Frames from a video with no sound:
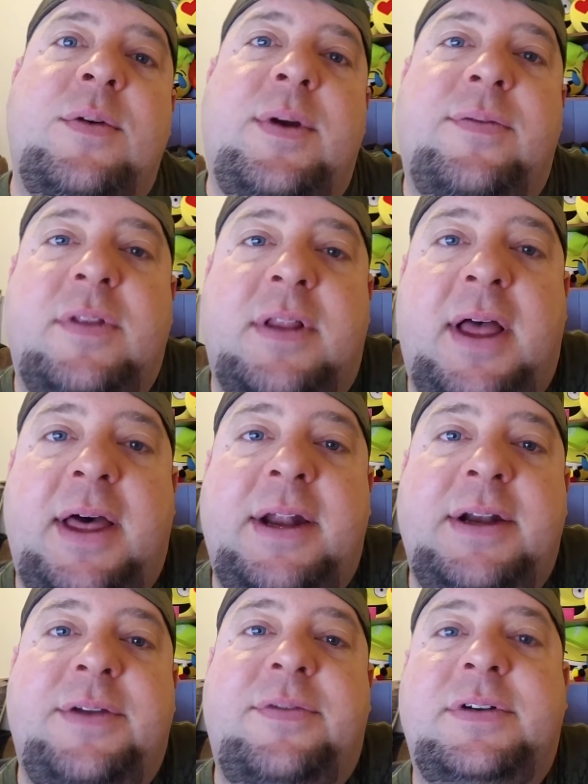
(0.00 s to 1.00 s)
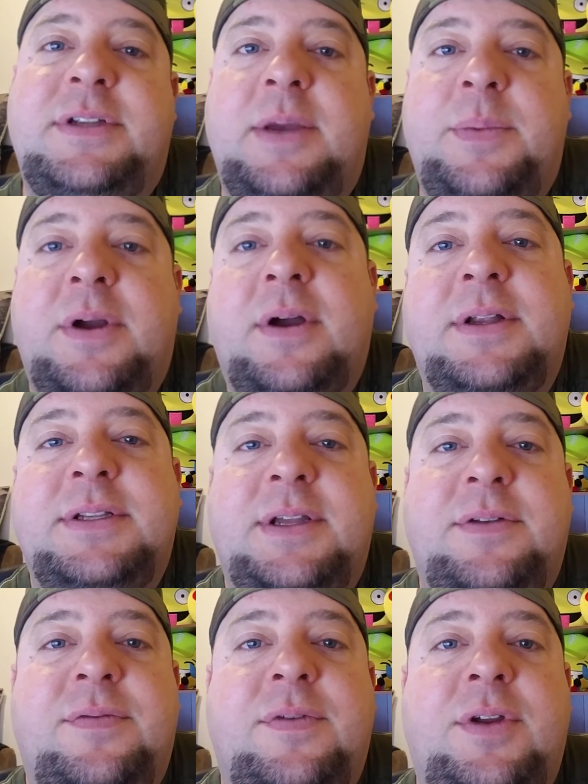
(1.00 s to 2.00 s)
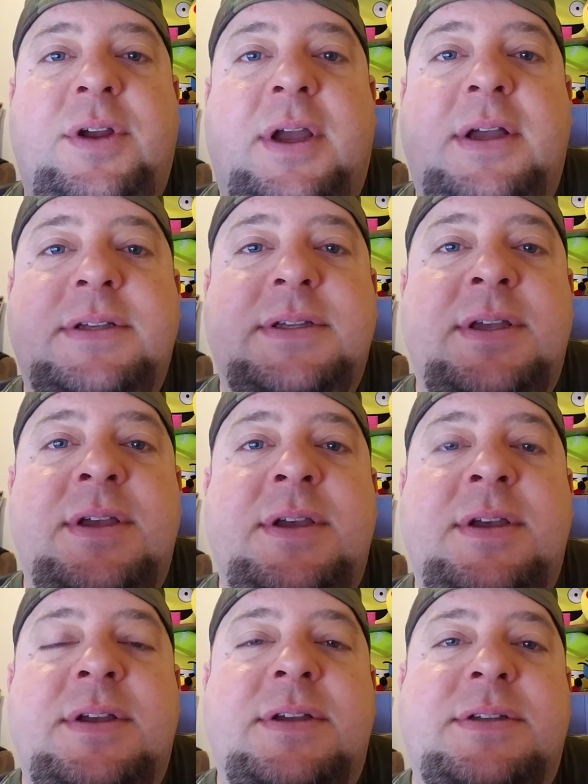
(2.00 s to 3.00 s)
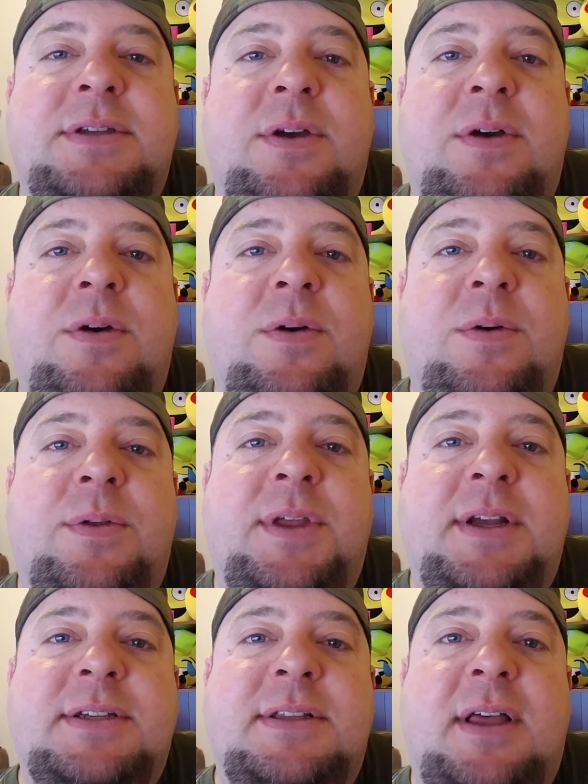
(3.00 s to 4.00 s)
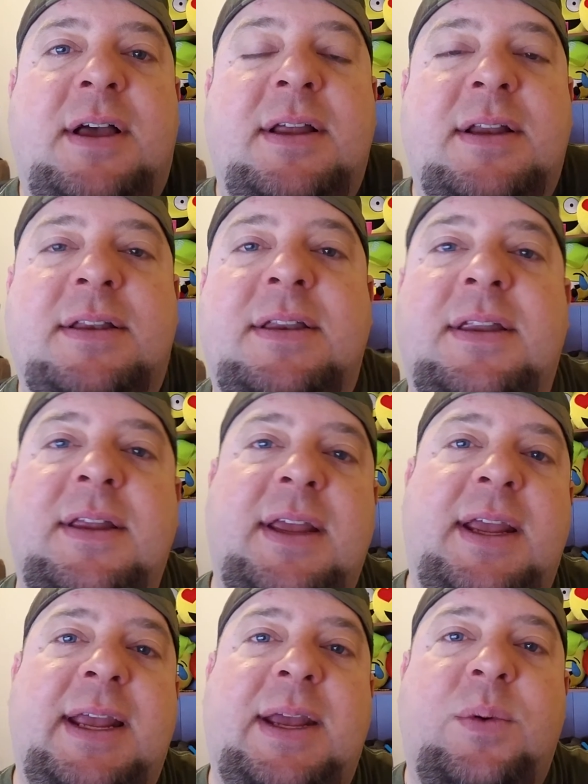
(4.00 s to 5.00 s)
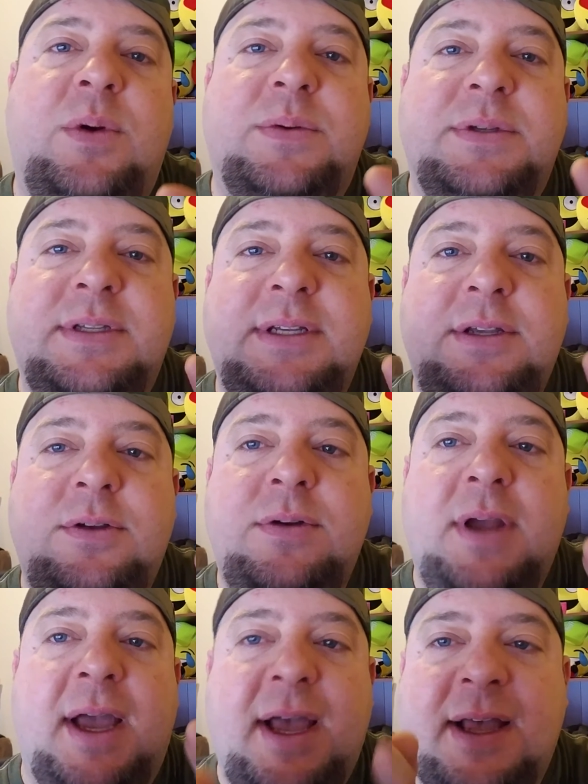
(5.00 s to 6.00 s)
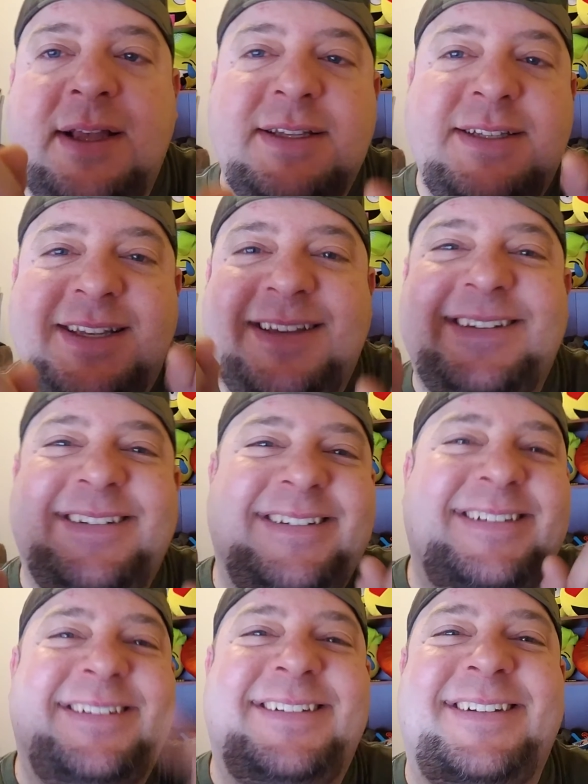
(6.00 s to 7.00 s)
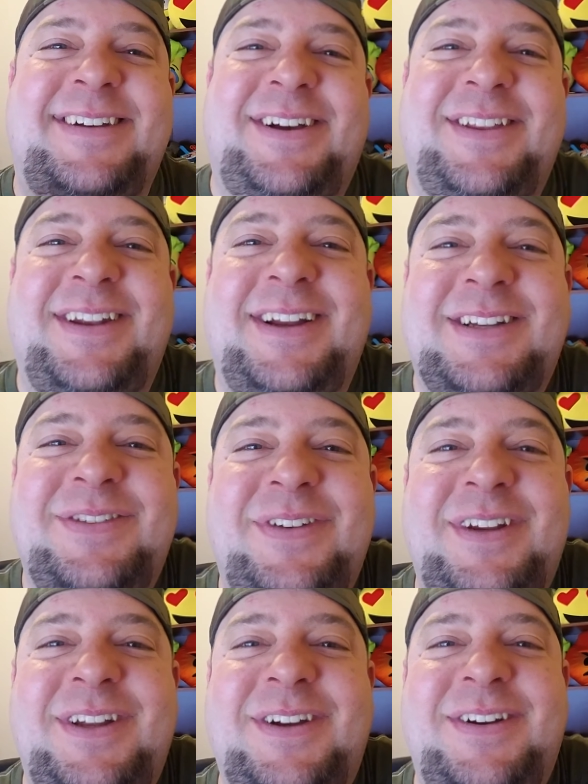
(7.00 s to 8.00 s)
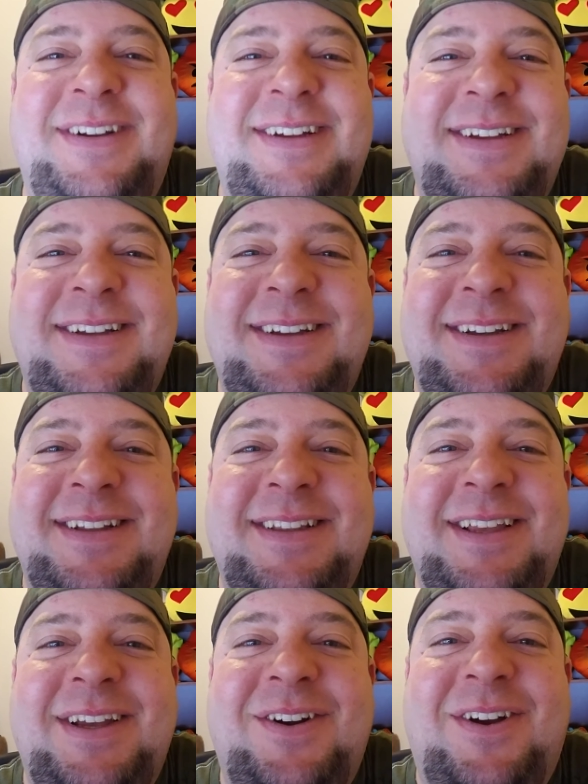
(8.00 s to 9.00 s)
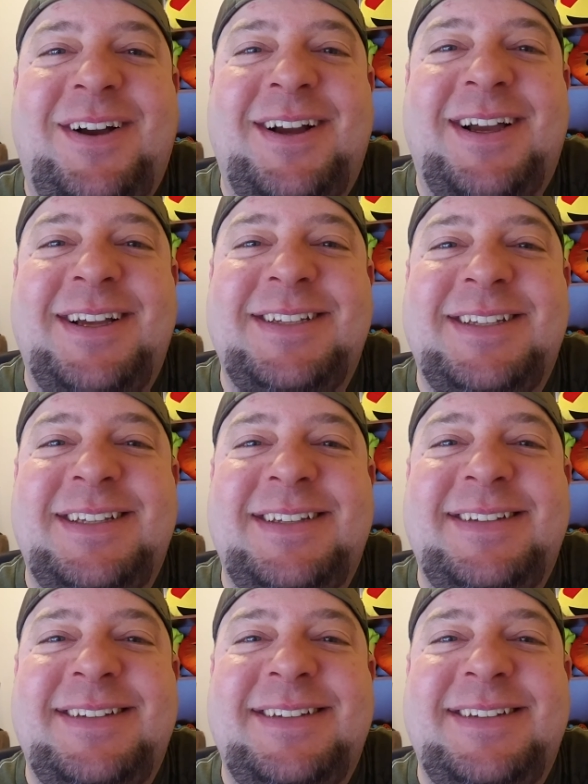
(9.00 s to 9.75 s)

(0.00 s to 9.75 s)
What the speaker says: We have a lot of different type of content for you guys. So thanks a lot, and we will see you guys on the next video. Later on, guys.